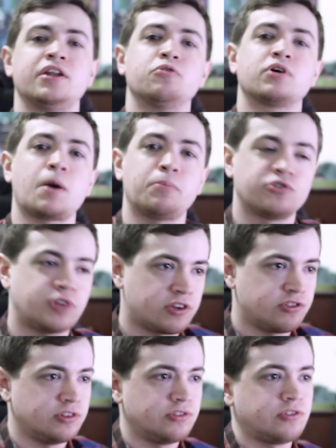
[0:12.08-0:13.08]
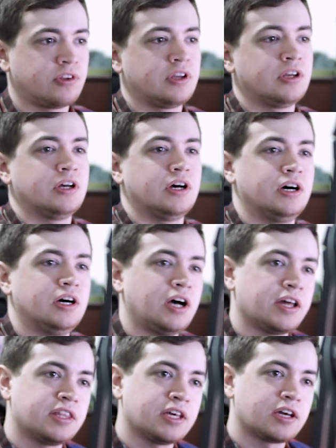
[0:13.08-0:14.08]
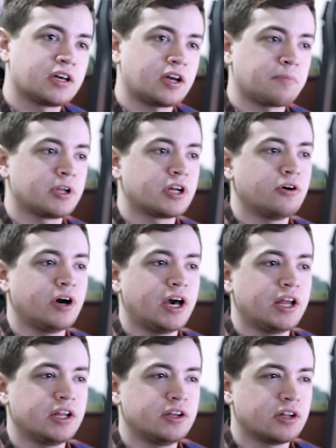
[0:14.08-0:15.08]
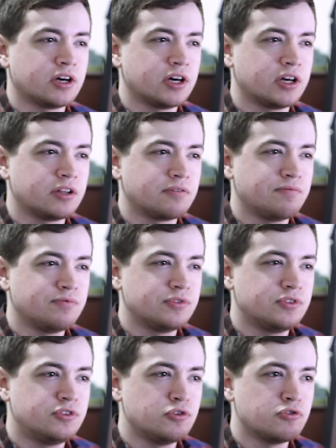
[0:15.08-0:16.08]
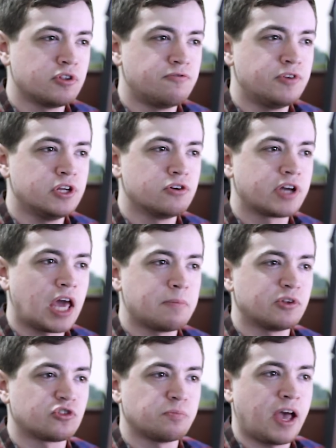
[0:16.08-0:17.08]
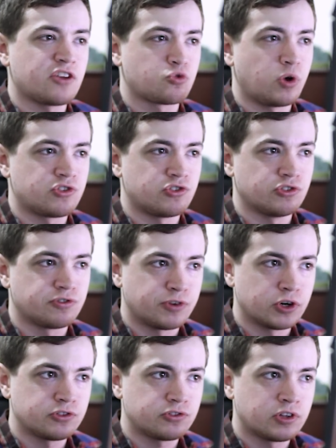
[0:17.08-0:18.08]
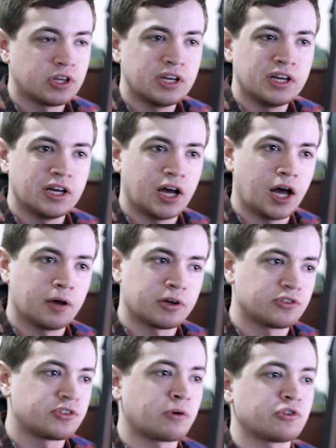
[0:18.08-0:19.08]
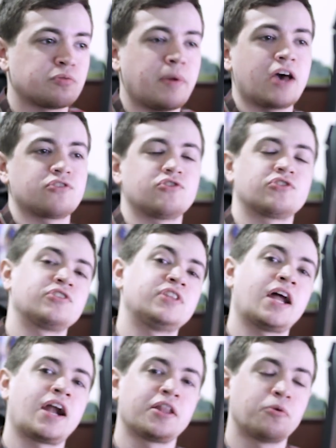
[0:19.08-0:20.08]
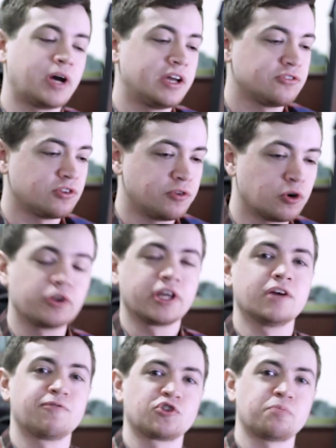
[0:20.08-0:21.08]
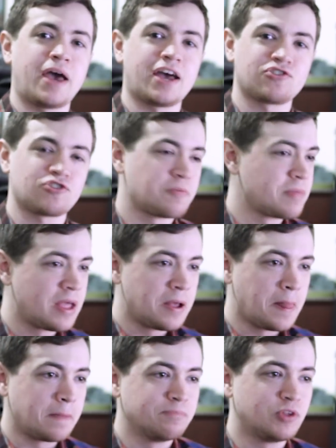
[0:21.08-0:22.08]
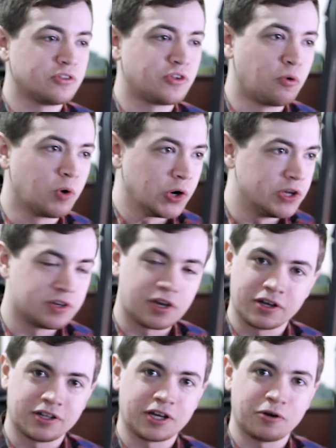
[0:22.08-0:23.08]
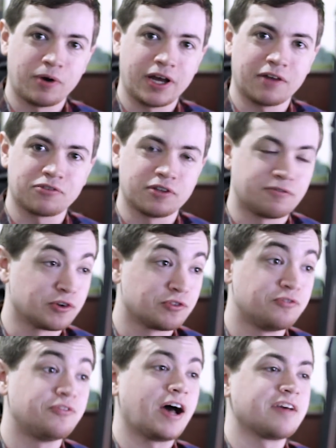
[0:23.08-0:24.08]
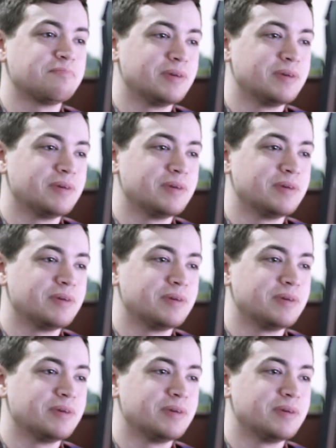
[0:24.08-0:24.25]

into a couple sections. Uh, I think I'm going to go ahead and uh, do the video game and Smash questions first. Uh, I'm going to start with Smash, just get that out of the way. So if you're only here for Smash, don't worry, you can click away after the first five